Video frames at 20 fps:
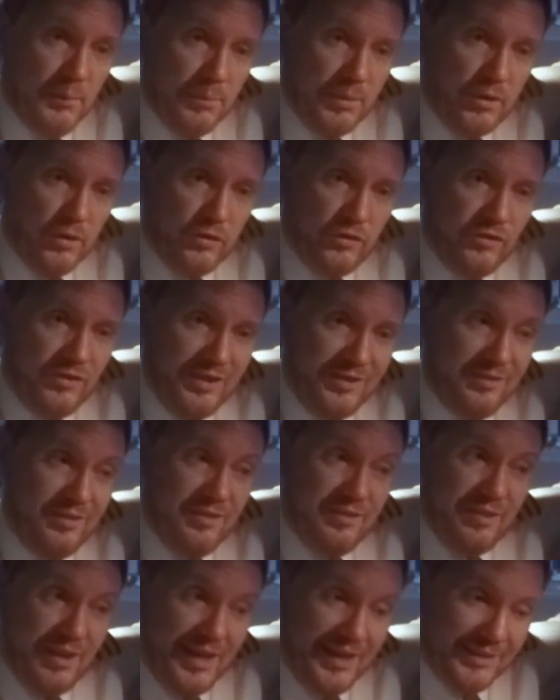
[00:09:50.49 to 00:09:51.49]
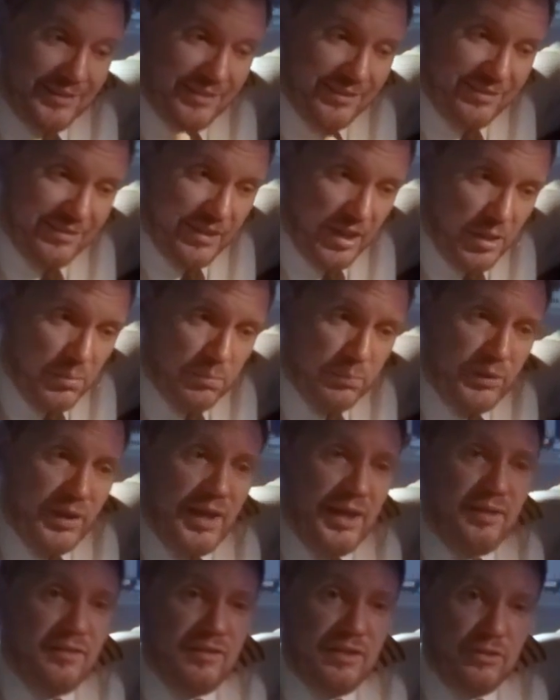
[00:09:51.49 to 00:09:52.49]
Because this is at the same
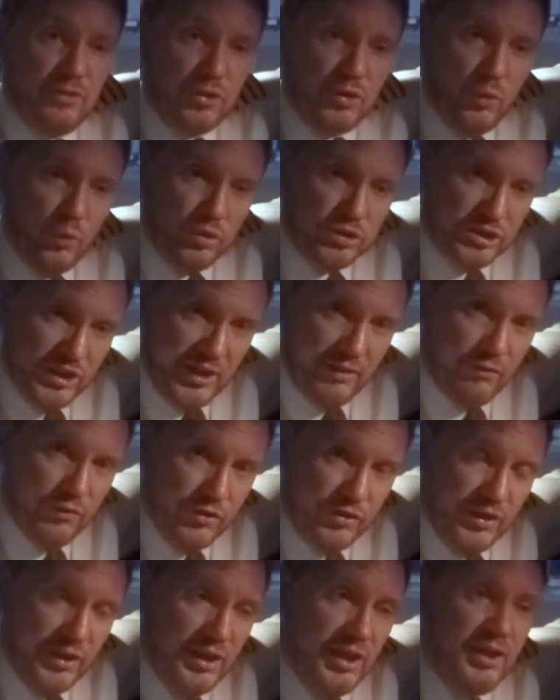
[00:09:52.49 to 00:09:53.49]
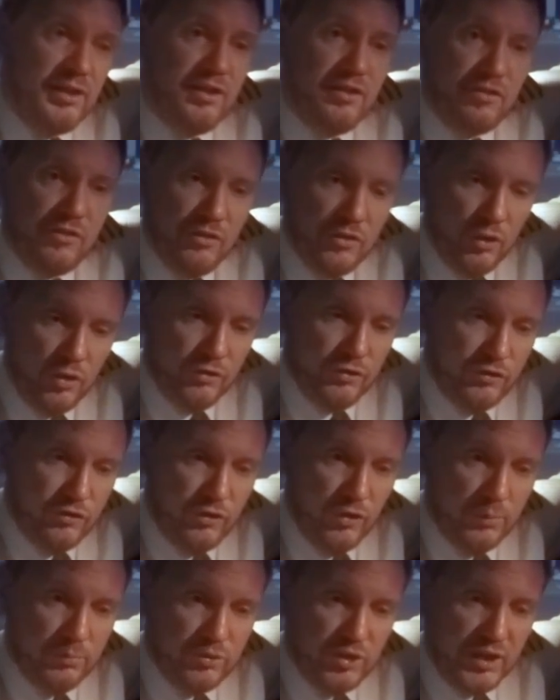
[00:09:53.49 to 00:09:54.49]
place, it records everything, it is not
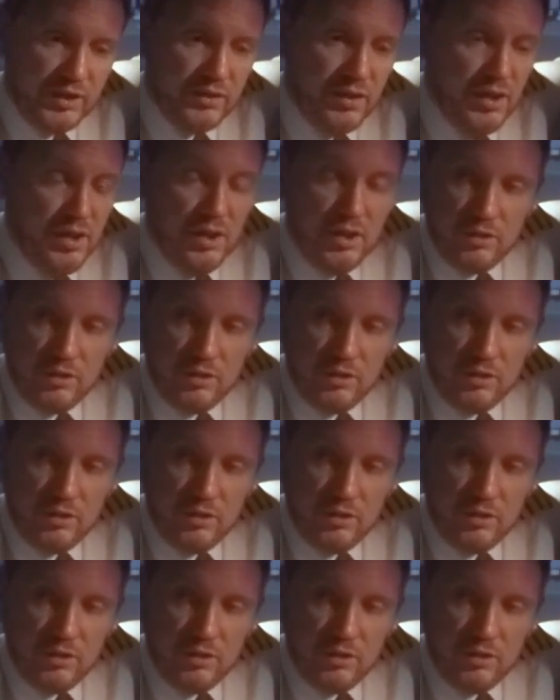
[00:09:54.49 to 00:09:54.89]
subject